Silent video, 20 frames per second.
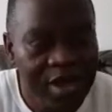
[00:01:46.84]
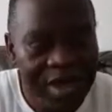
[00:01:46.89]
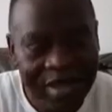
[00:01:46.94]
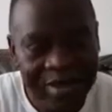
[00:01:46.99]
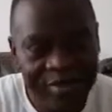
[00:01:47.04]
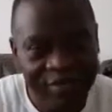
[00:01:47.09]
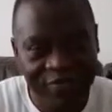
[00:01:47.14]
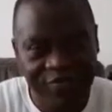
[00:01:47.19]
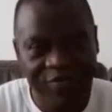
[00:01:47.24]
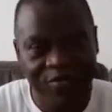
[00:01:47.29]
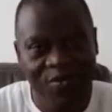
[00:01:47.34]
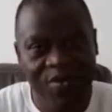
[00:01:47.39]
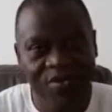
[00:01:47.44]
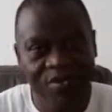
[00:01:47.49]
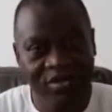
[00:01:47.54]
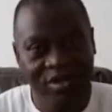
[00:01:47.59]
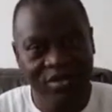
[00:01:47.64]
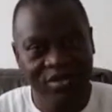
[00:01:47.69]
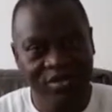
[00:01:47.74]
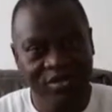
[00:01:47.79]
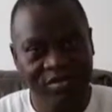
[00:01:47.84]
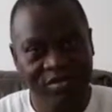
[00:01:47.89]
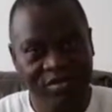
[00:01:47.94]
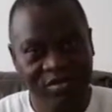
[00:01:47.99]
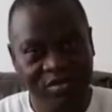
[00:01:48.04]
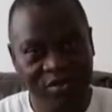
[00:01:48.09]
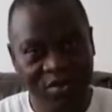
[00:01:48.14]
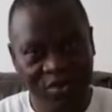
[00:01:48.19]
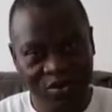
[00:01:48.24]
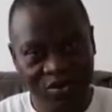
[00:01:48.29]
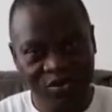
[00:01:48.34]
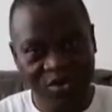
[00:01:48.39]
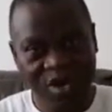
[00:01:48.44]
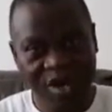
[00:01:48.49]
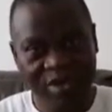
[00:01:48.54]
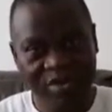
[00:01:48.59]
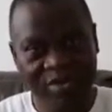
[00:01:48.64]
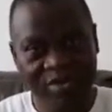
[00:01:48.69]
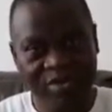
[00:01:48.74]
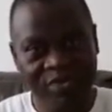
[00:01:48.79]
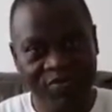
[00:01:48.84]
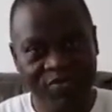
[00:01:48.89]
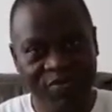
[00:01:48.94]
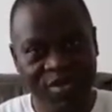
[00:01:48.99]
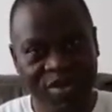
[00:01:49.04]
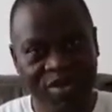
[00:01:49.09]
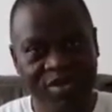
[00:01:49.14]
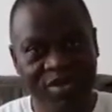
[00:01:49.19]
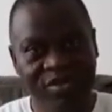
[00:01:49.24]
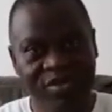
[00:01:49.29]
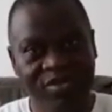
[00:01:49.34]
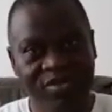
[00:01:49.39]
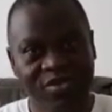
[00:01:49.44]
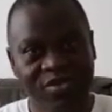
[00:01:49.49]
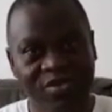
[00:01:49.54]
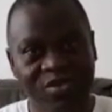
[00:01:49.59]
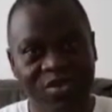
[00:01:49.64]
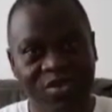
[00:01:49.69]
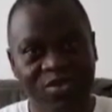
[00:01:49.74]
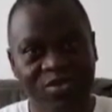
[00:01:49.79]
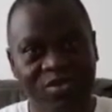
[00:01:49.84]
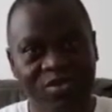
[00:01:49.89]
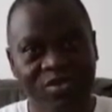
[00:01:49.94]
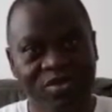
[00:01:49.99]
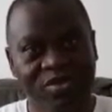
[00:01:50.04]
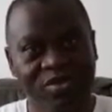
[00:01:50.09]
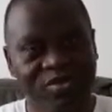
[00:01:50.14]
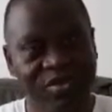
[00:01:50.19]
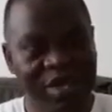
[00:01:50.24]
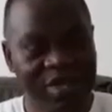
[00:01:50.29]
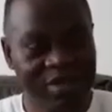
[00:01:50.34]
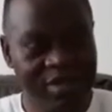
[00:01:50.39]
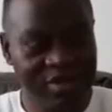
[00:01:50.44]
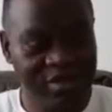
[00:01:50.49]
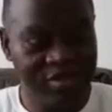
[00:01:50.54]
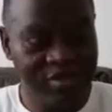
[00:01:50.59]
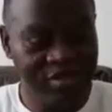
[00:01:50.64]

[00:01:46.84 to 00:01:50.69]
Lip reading: kind of work that Osun Art Foundation does that